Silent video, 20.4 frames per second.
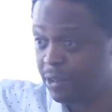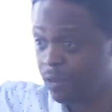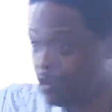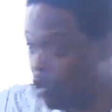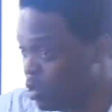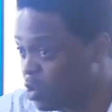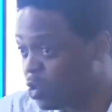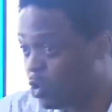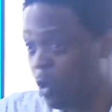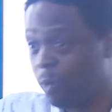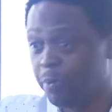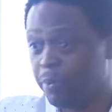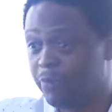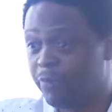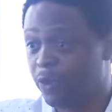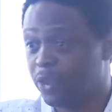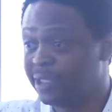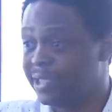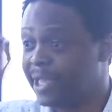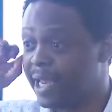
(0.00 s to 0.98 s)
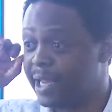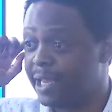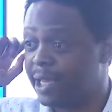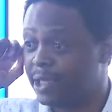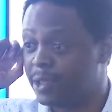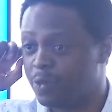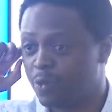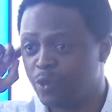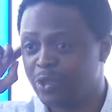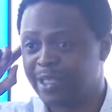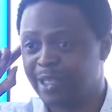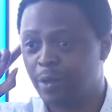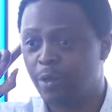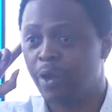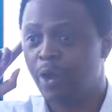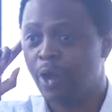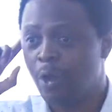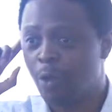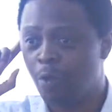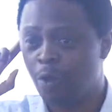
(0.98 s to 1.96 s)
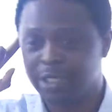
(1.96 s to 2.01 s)
non-stop, for 10 years.
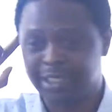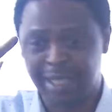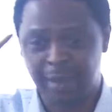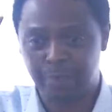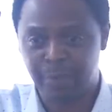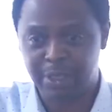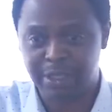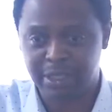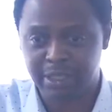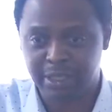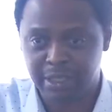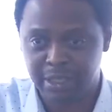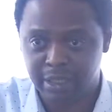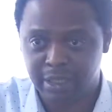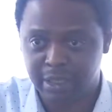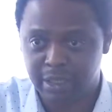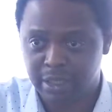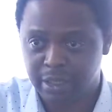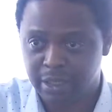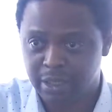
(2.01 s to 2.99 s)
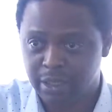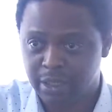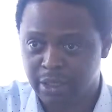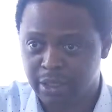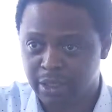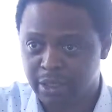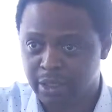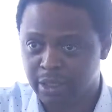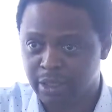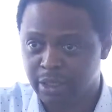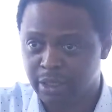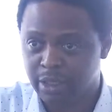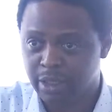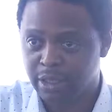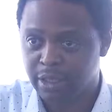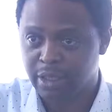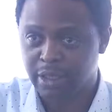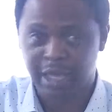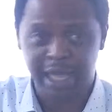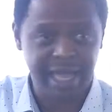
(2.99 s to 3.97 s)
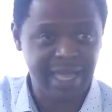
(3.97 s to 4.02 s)
What's that person?
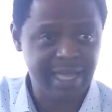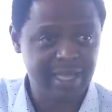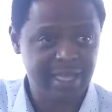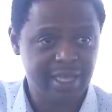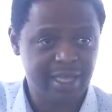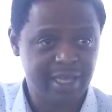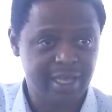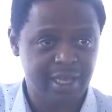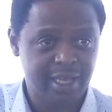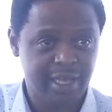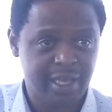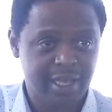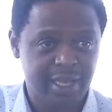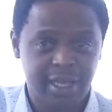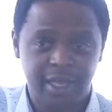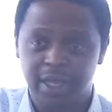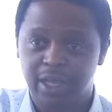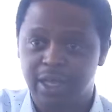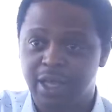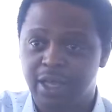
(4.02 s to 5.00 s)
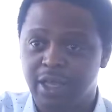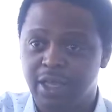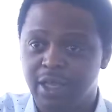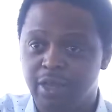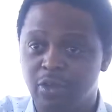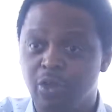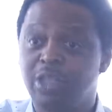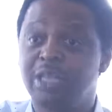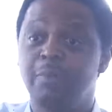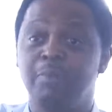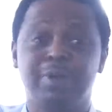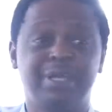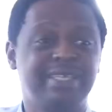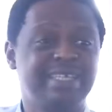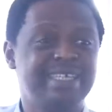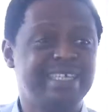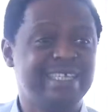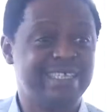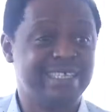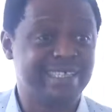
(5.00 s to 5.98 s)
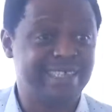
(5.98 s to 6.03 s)
Huh? No, the
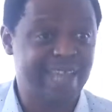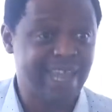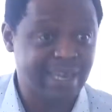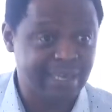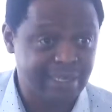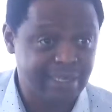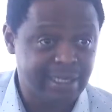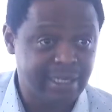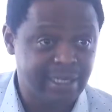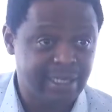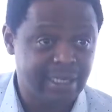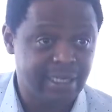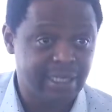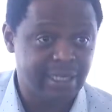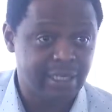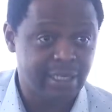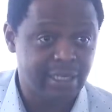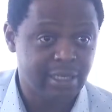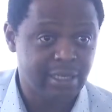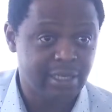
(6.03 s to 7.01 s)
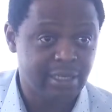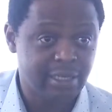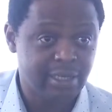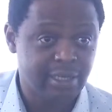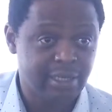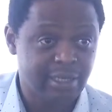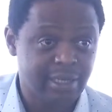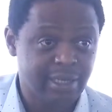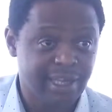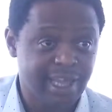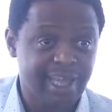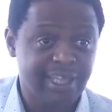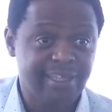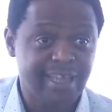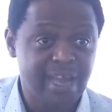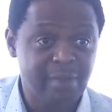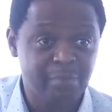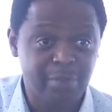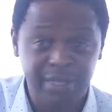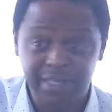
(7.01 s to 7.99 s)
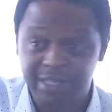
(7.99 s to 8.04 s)
person is dead. A
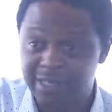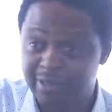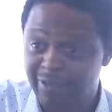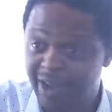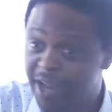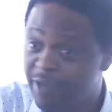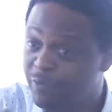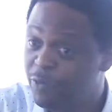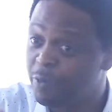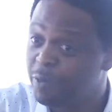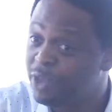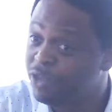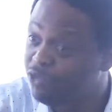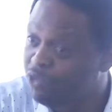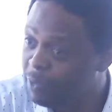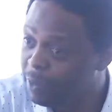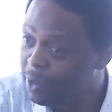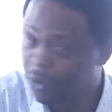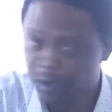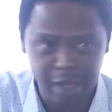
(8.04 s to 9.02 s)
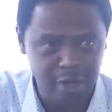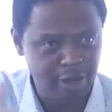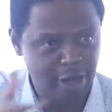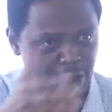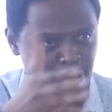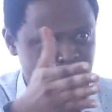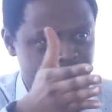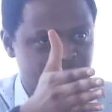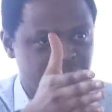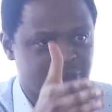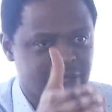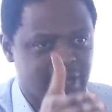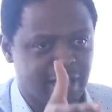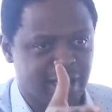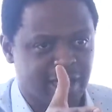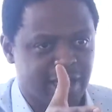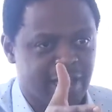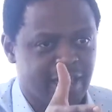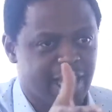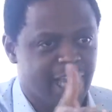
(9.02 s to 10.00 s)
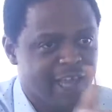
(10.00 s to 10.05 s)
dead person, right? If you've been dreaming, I hope you know that.
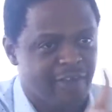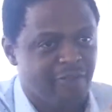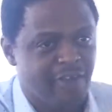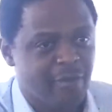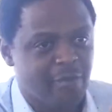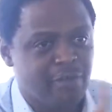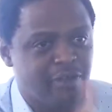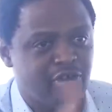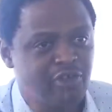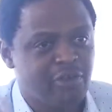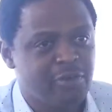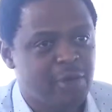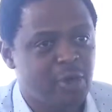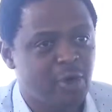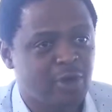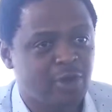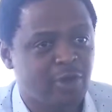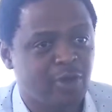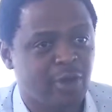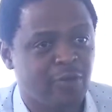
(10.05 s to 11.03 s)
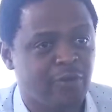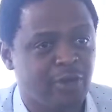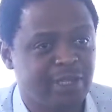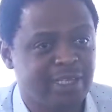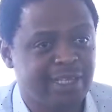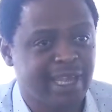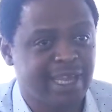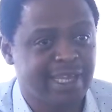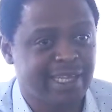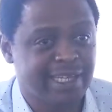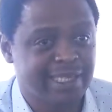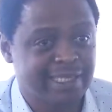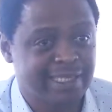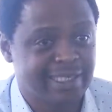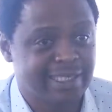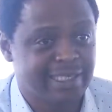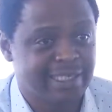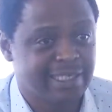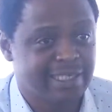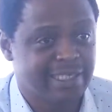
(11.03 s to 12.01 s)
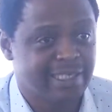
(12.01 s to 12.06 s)
If you have been dreaming non-stop for 10 years,
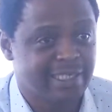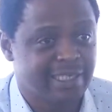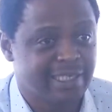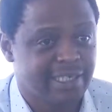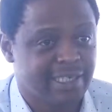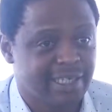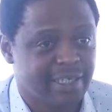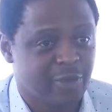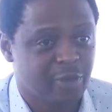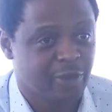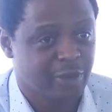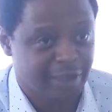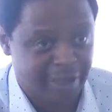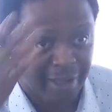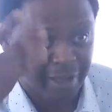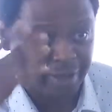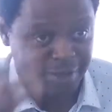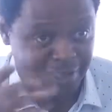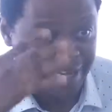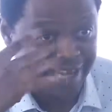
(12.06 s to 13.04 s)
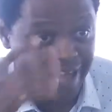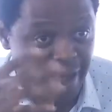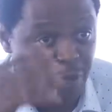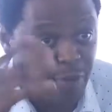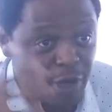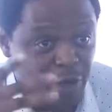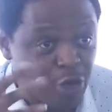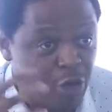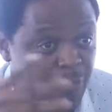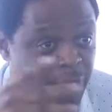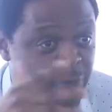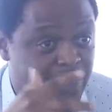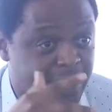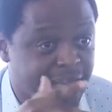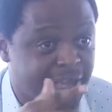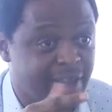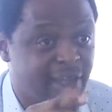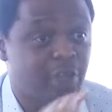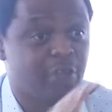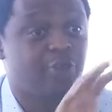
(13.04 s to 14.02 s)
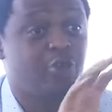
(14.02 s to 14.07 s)
they can't wake you up for
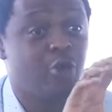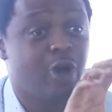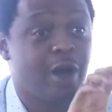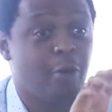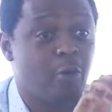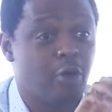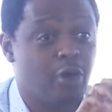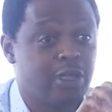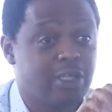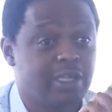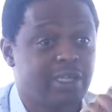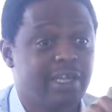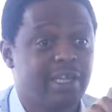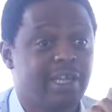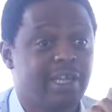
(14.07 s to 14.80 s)
10 years. You are what?